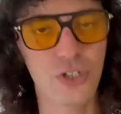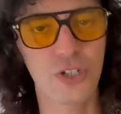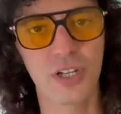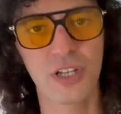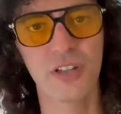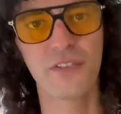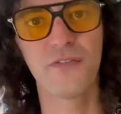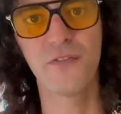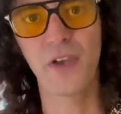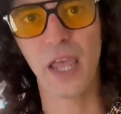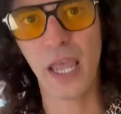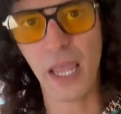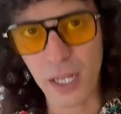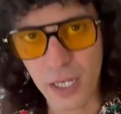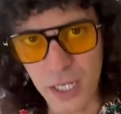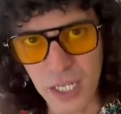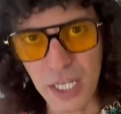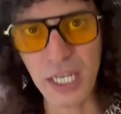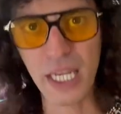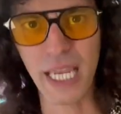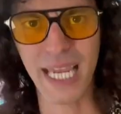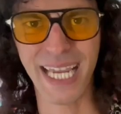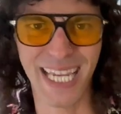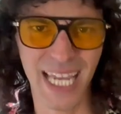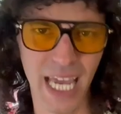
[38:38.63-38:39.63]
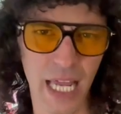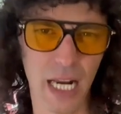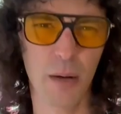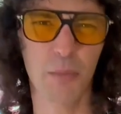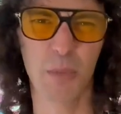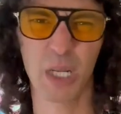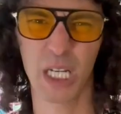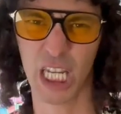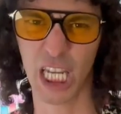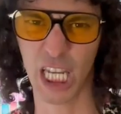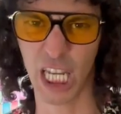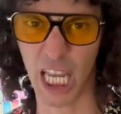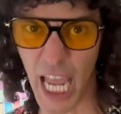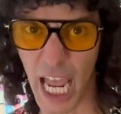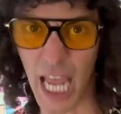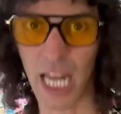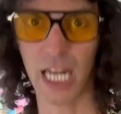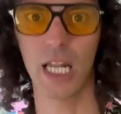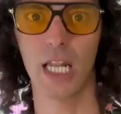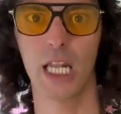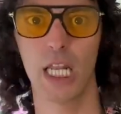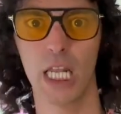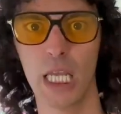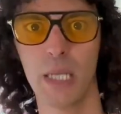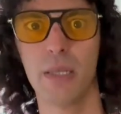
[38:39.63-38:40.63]
to convey knee, again, I'm like,
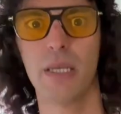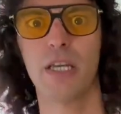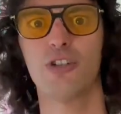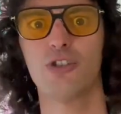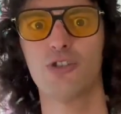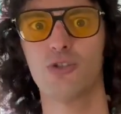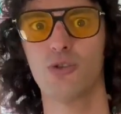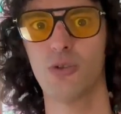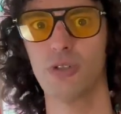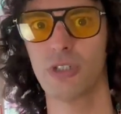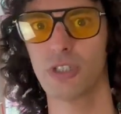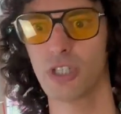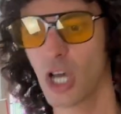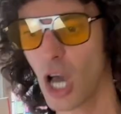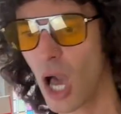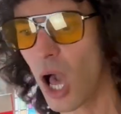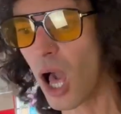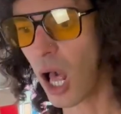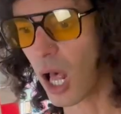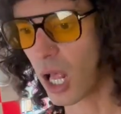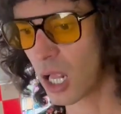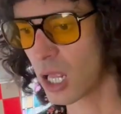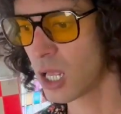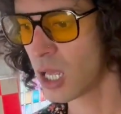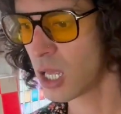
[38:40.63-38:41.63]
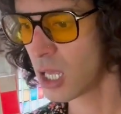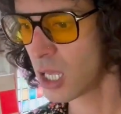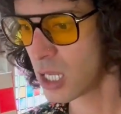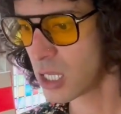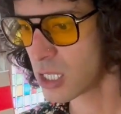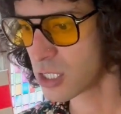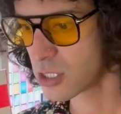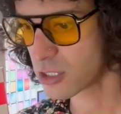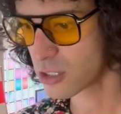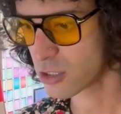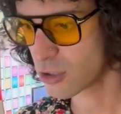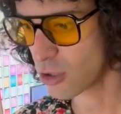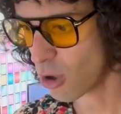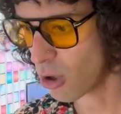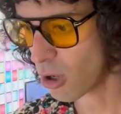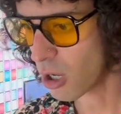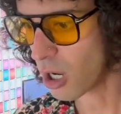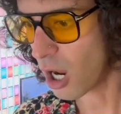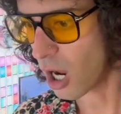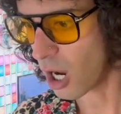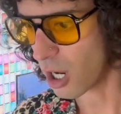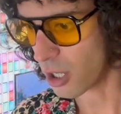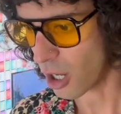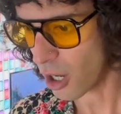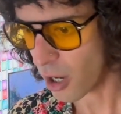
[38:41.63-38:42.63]
again, knee issue, God going
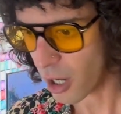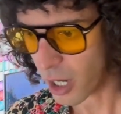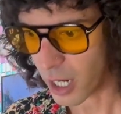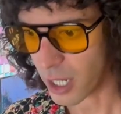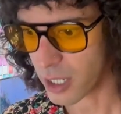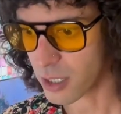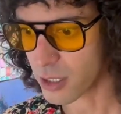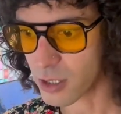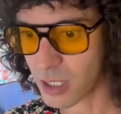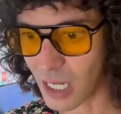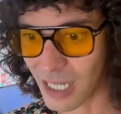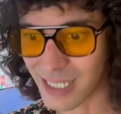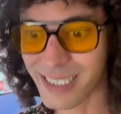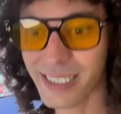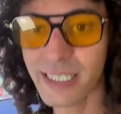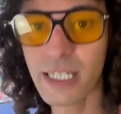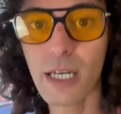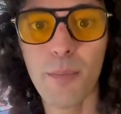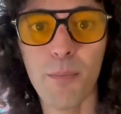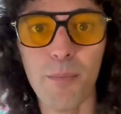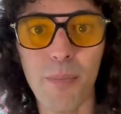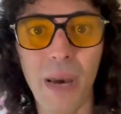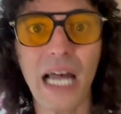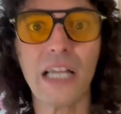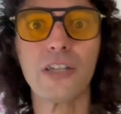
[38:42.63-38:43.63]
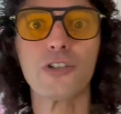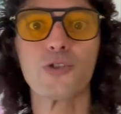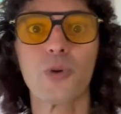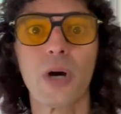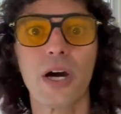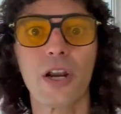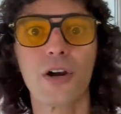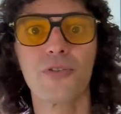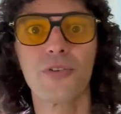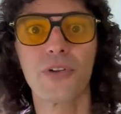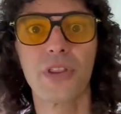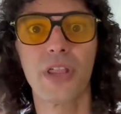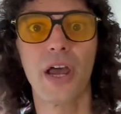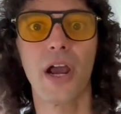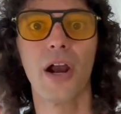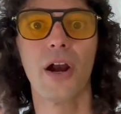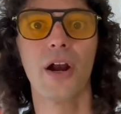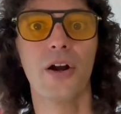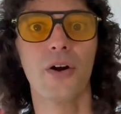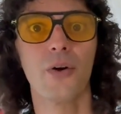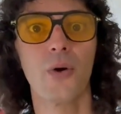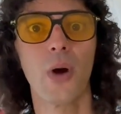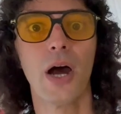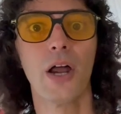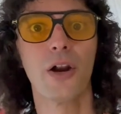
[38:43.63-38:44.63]
on? All right, I see a bench right over
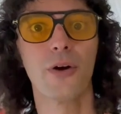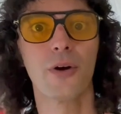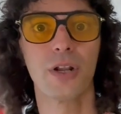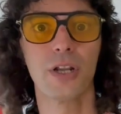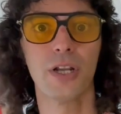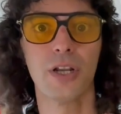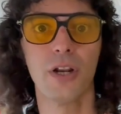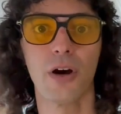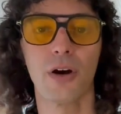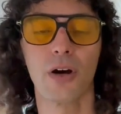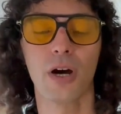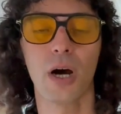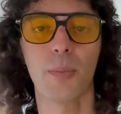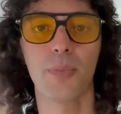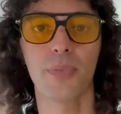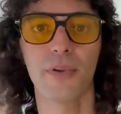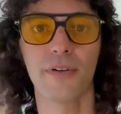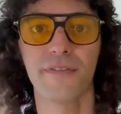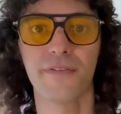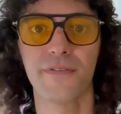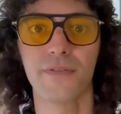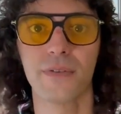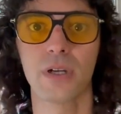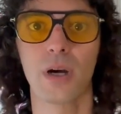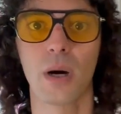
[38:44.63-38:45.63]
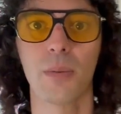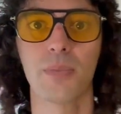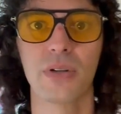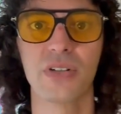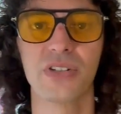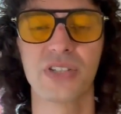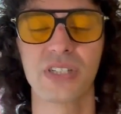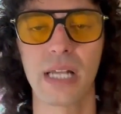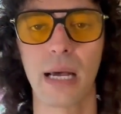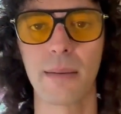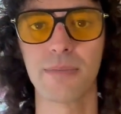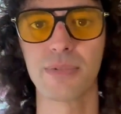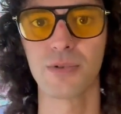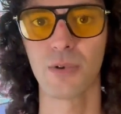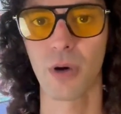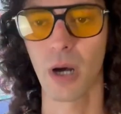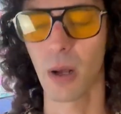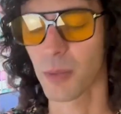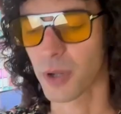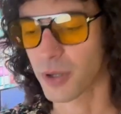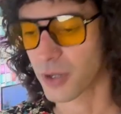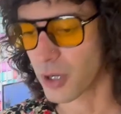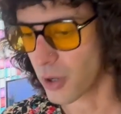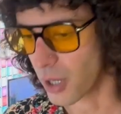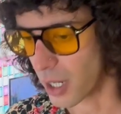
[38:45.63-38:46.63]
there, right? Or, you know, a couple of, couple of steps away. I'm
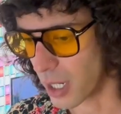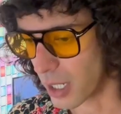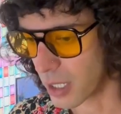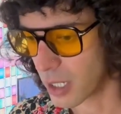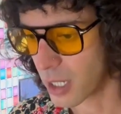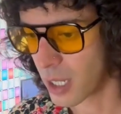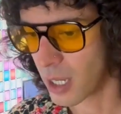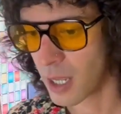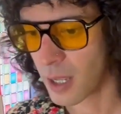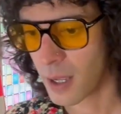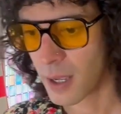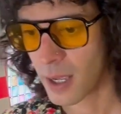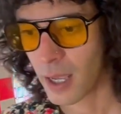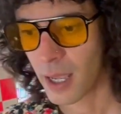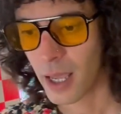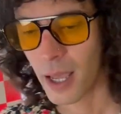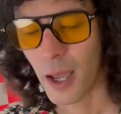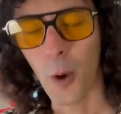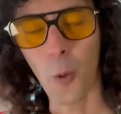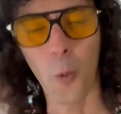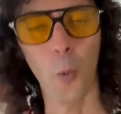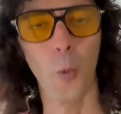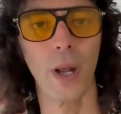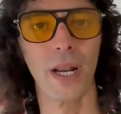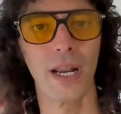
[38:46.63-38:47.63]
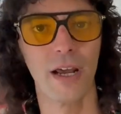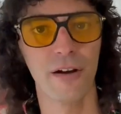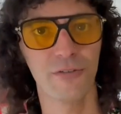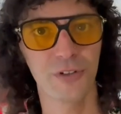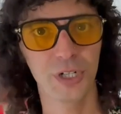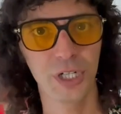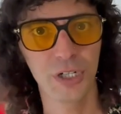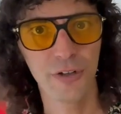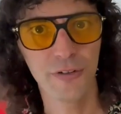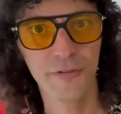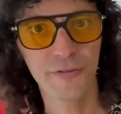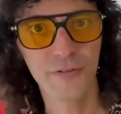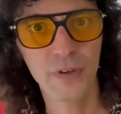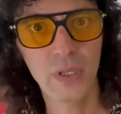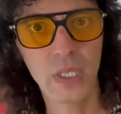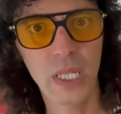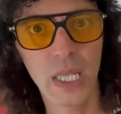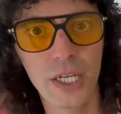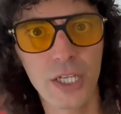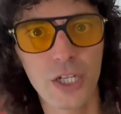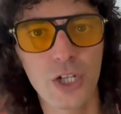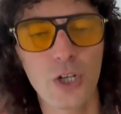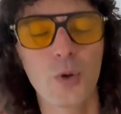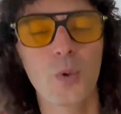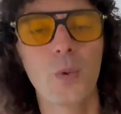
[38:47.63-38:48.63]
like, all right, whenever you feel
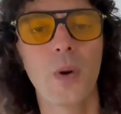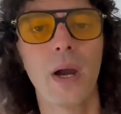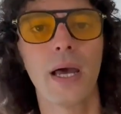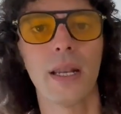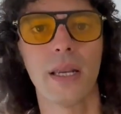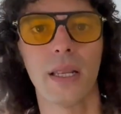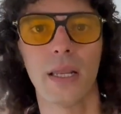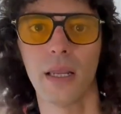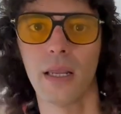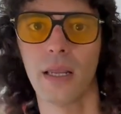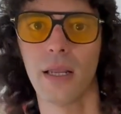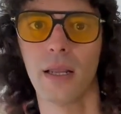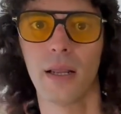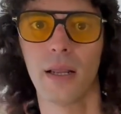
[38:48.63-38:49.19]
like you're ready,